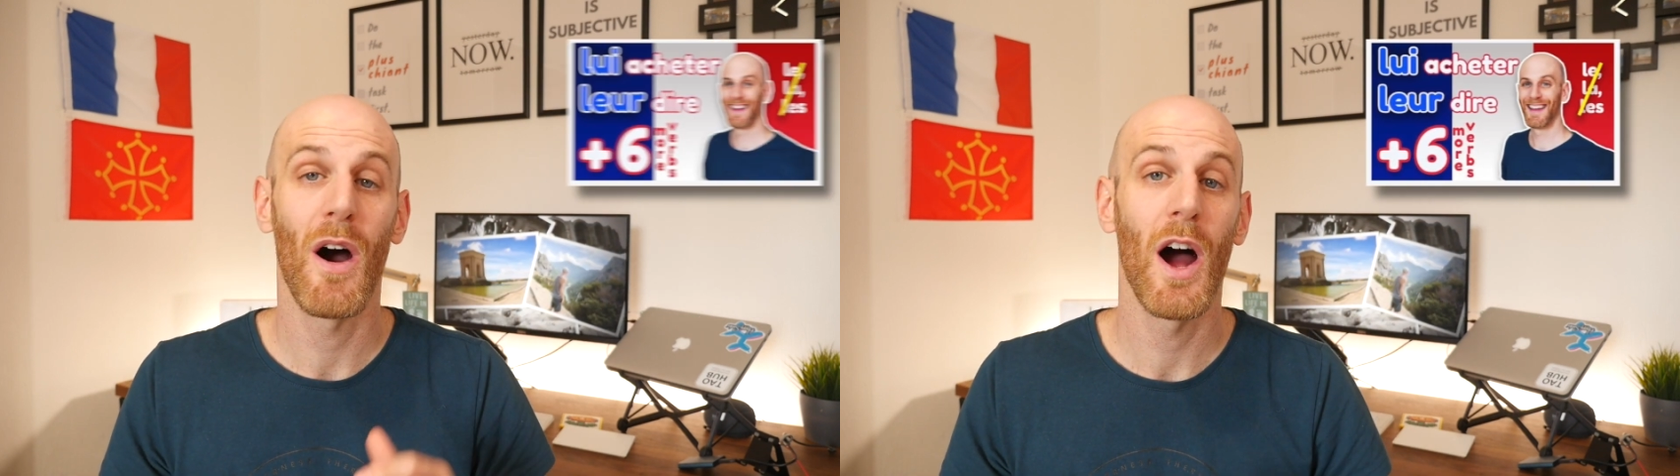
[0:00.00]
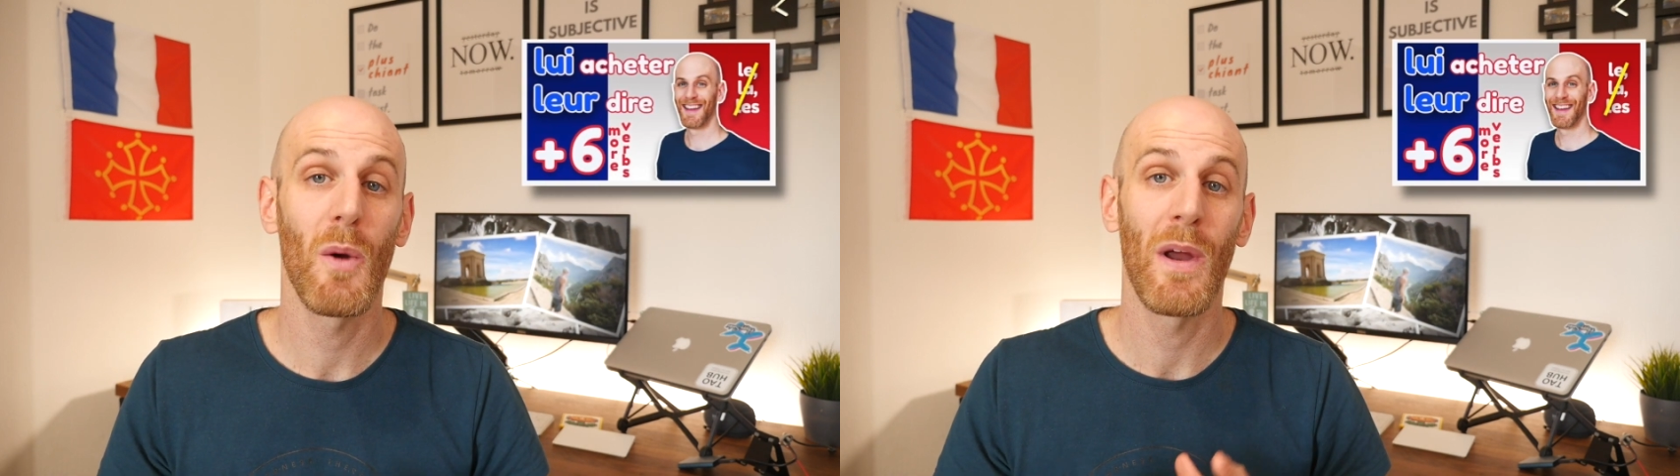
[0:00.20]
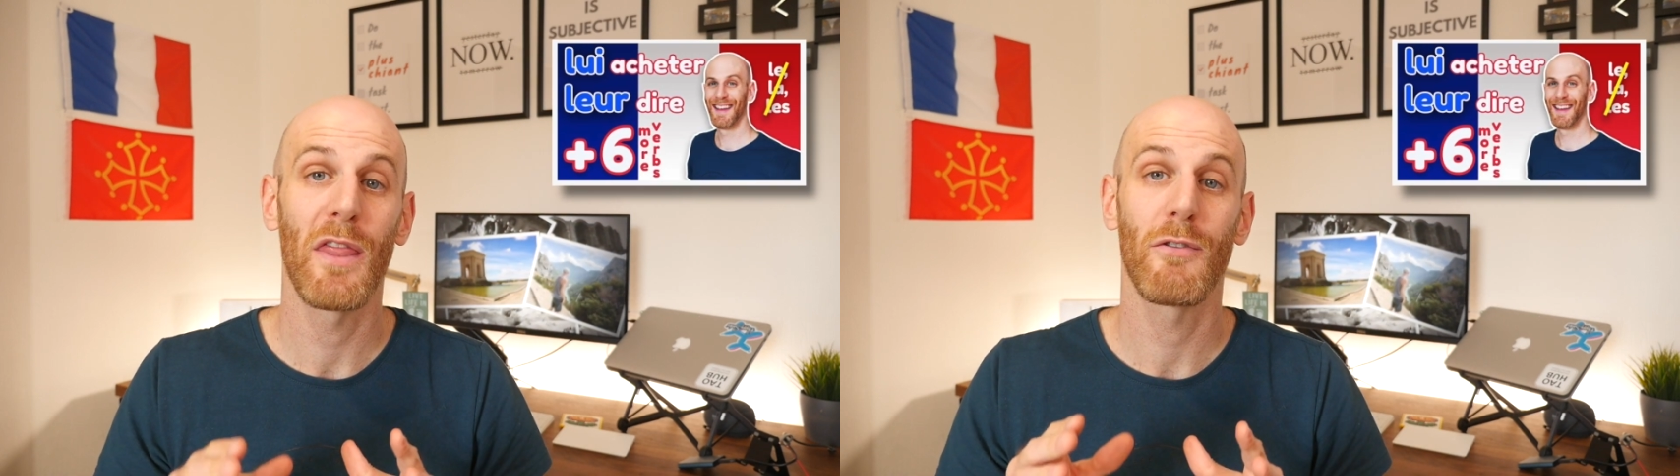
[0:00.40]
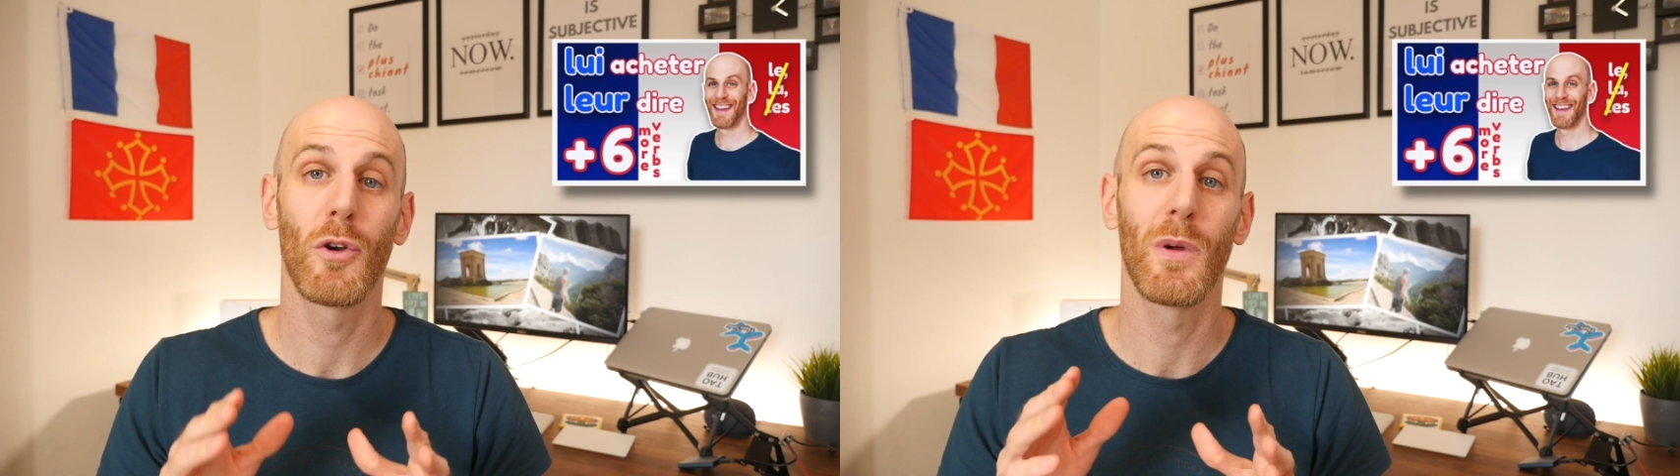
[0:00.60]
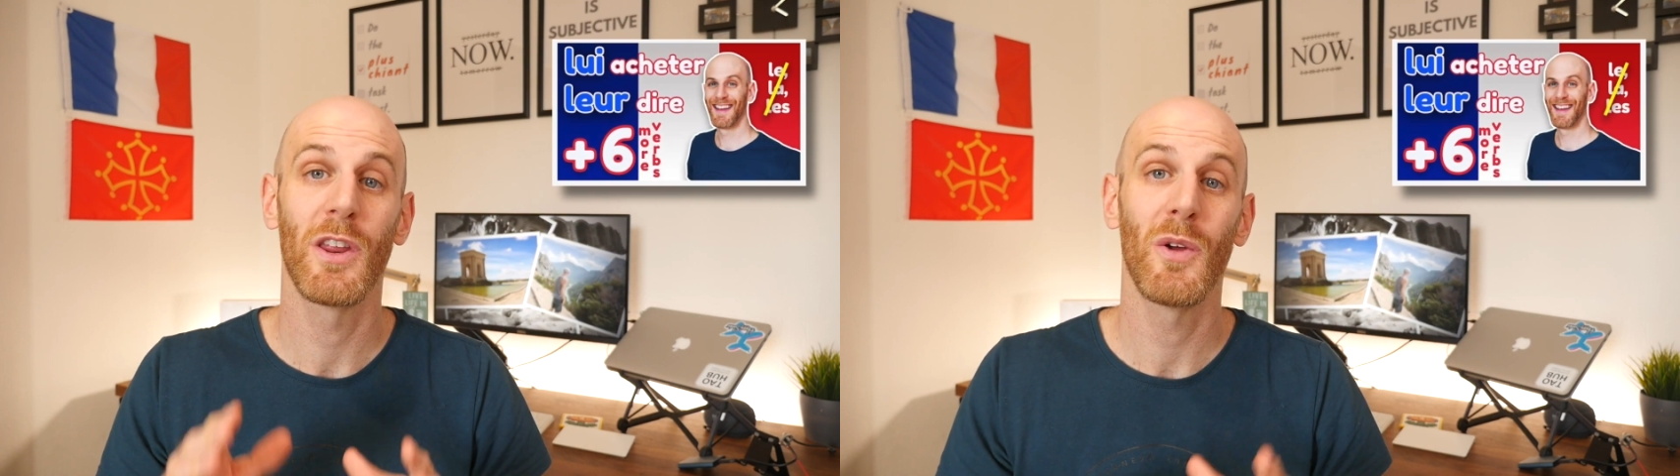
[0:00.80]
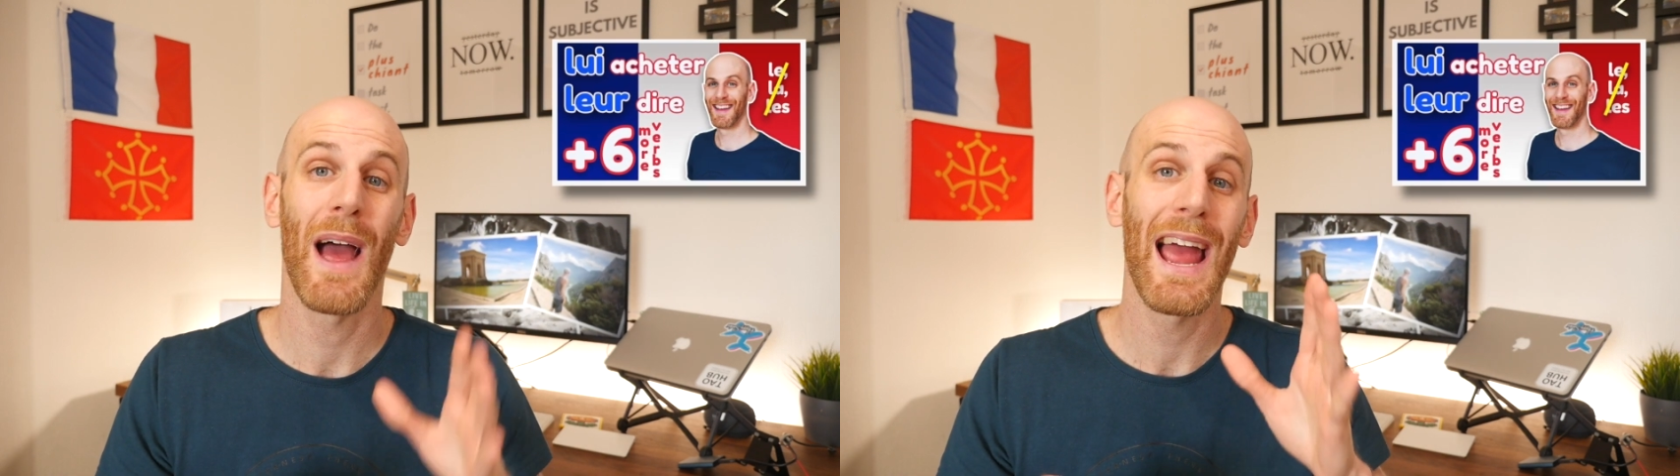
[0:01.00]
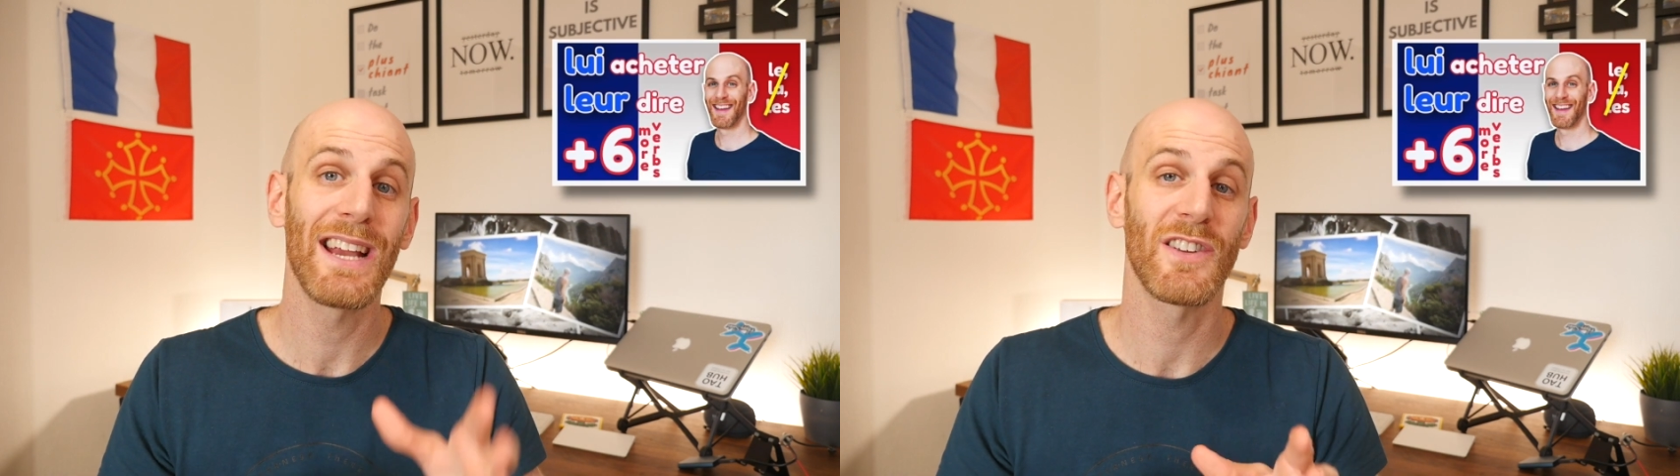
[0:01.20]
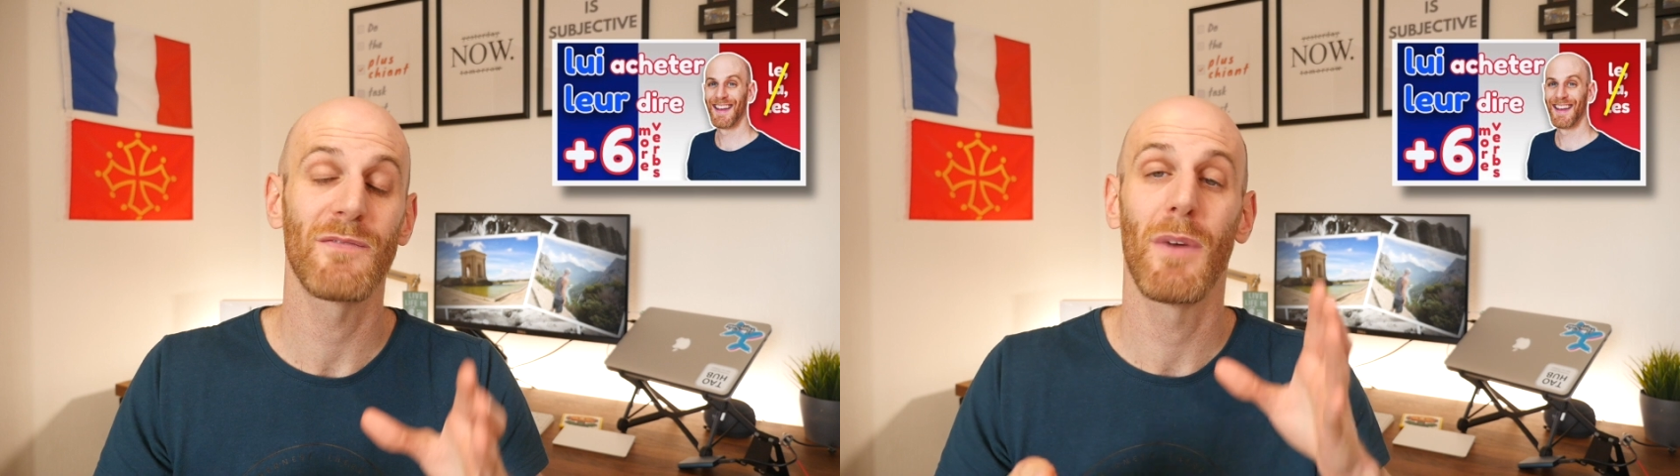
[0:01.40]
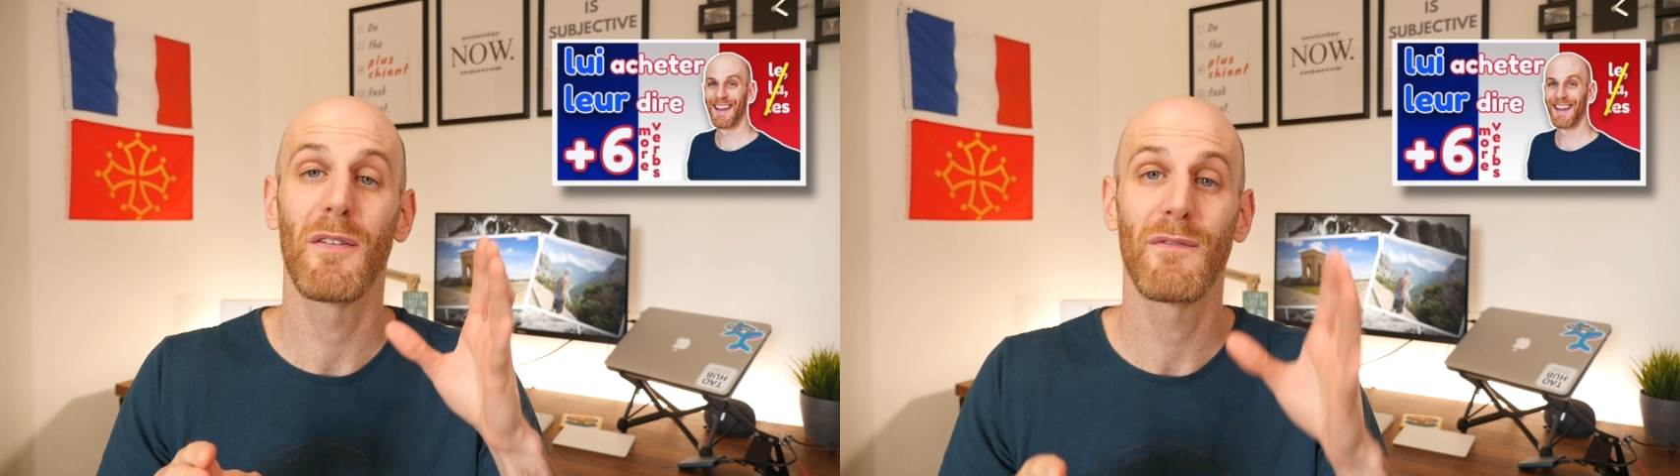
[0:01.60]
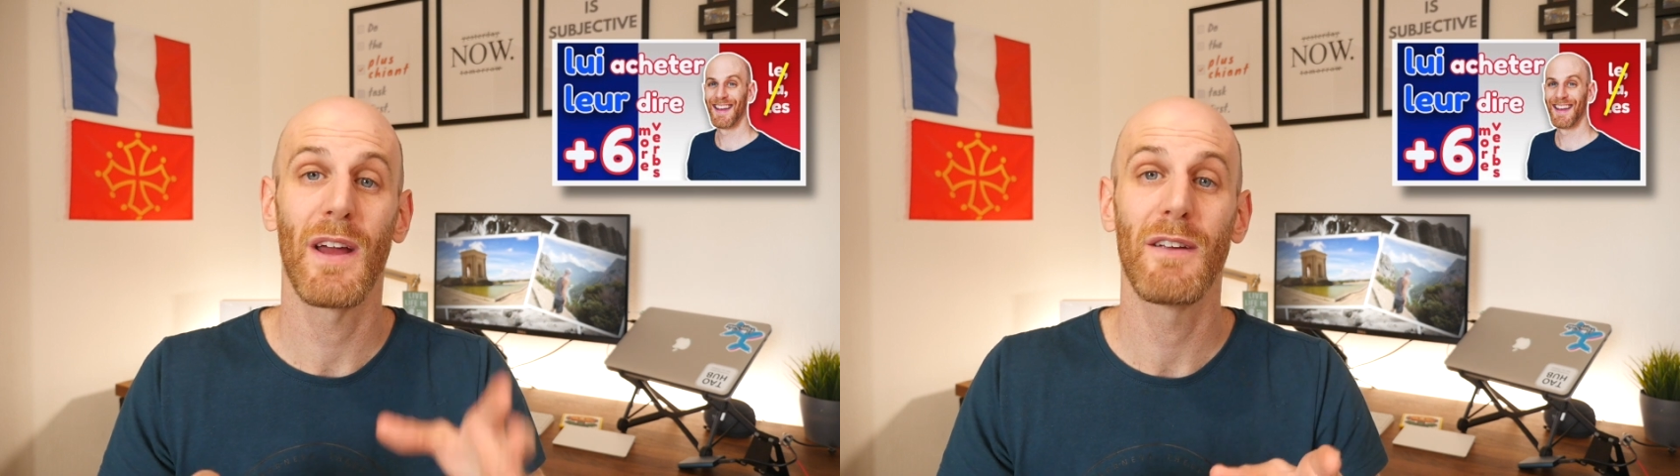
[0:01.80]
I went through with you 8 of my
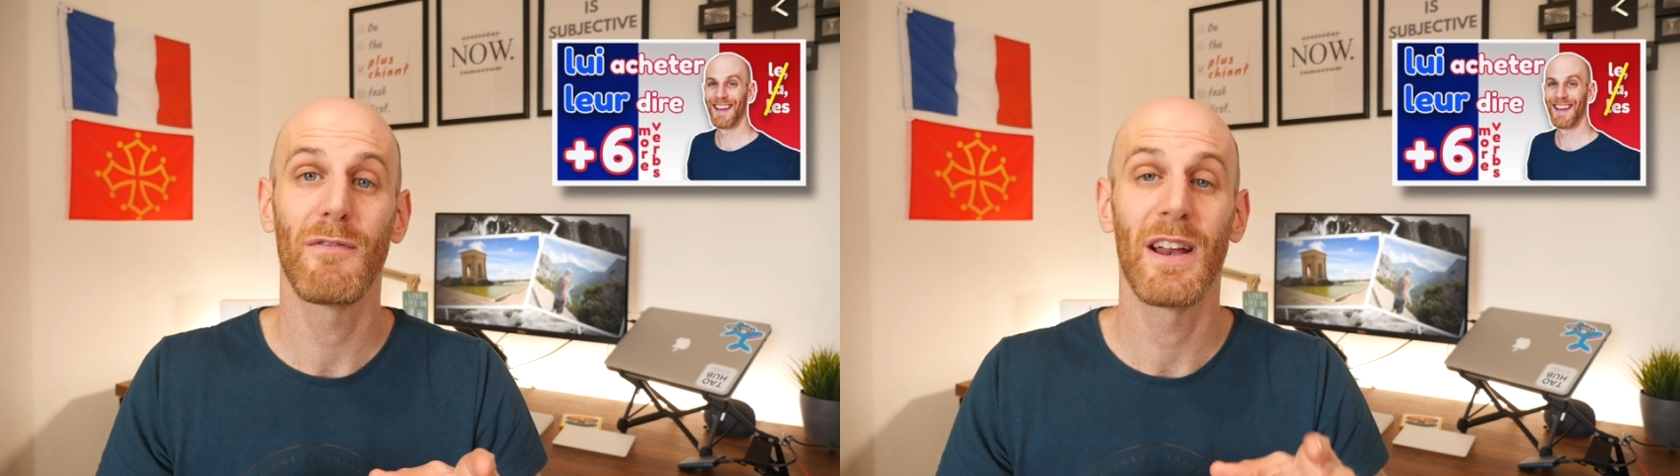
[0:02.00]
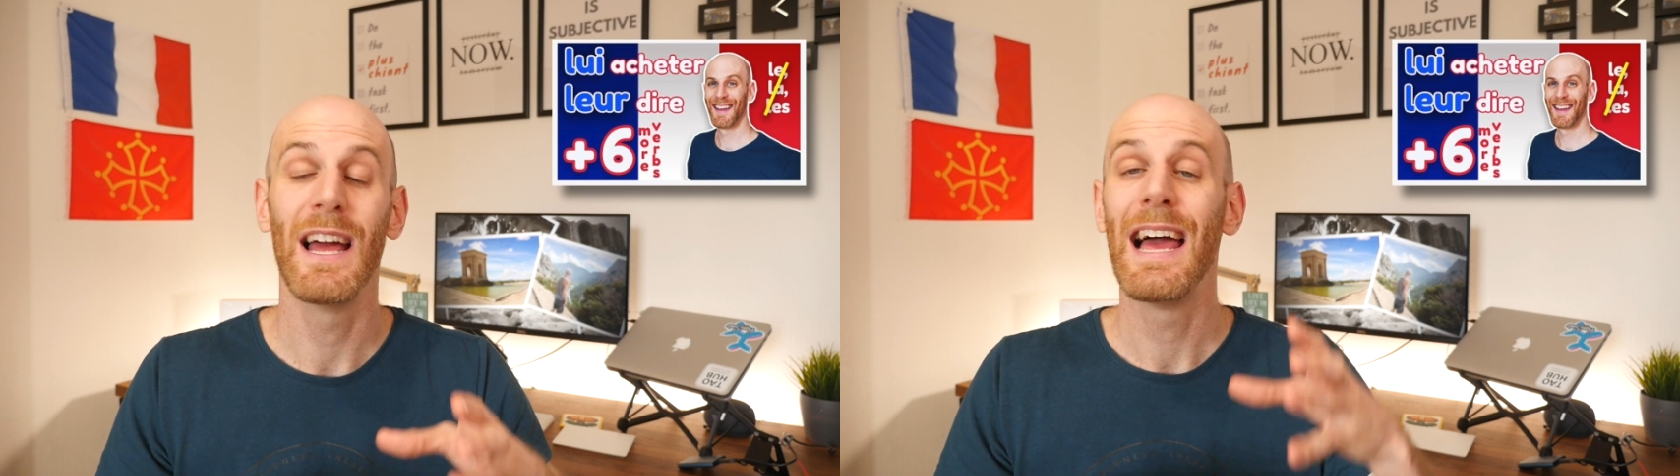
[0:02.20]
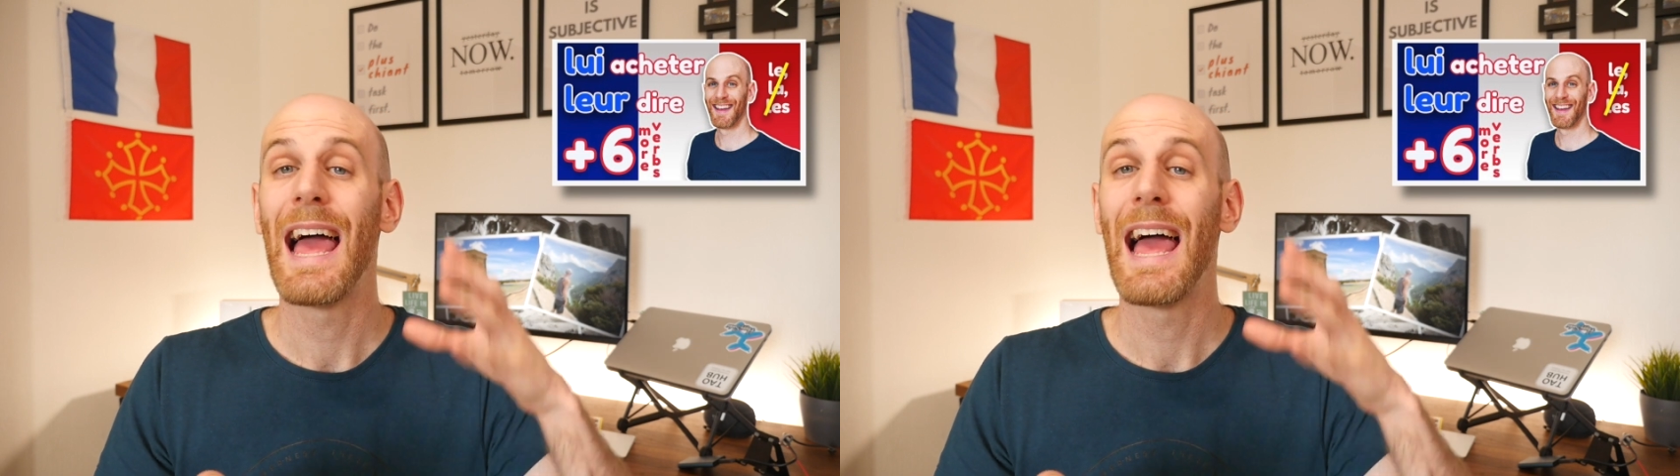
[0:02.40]
favorite